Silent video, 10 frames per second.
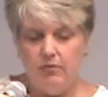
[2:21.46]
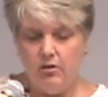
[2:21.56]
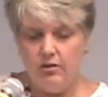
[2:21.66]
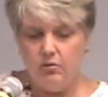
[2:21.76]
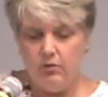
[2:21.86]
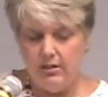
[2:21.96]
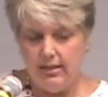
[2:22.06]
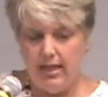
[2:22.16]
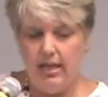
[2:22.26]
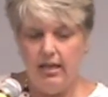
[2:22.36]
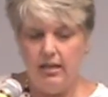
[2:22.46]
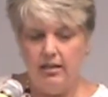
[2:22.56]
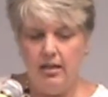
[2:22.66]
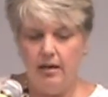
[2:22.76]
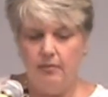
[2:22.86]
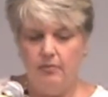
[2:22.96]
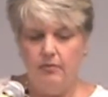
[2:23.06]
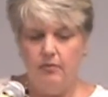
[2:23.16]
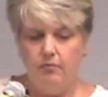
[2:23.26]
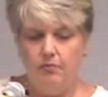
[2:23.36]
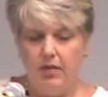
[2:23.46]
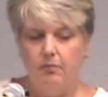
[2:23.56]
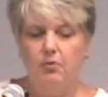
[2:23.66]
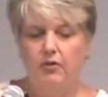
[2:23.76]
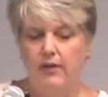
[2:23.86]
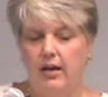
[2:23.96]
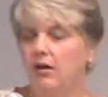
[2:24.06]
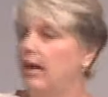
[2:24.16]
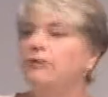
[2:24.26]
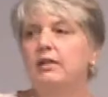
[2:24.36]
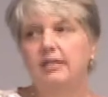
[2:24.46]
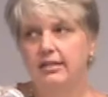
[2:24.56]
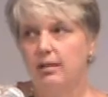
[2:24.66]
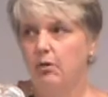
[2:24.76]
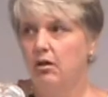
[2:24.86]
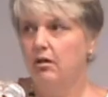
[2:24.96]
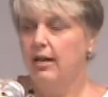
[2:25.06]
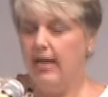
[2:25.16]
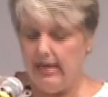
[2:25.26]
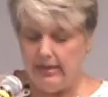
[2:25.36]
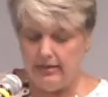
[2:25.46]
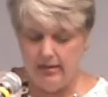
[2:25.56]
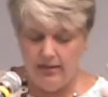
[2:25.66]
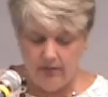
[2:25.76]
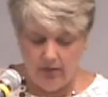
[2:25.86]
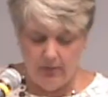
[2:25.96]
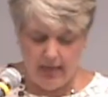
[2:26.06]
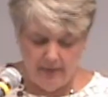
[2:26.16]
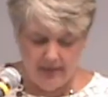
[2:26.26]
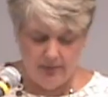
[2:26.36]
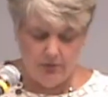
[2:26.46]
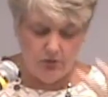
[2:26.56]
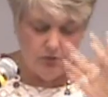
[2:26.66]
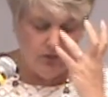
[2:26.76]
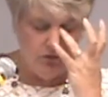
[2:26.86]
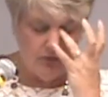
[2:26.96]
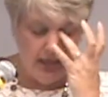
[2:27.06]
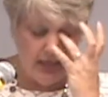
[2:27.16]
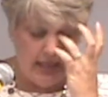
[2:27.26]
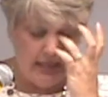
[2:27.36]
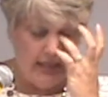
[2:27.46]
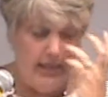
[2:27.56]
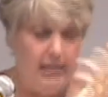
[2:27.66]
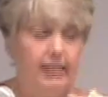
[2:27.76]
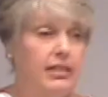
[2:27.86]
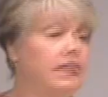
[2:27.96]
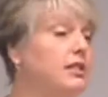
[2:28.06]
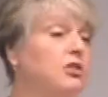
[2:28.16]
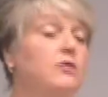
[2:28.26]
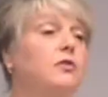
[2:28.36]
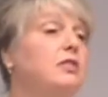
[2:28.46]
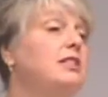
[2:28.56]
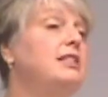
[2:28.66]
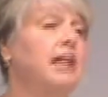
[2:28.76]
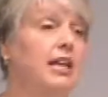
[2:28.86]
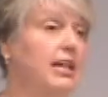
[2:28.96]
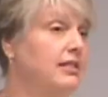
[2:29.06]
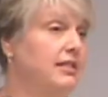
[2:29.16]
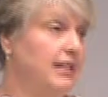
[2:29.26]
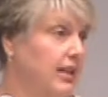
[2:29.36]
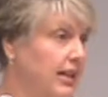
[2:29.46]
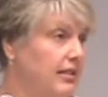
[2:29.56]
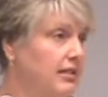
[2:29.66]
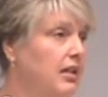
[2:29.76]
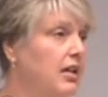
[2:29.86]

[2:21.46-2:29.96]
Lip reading: Ernest would take people there every summer, and they would have this spiritual retreat. And this continued for decades and decades.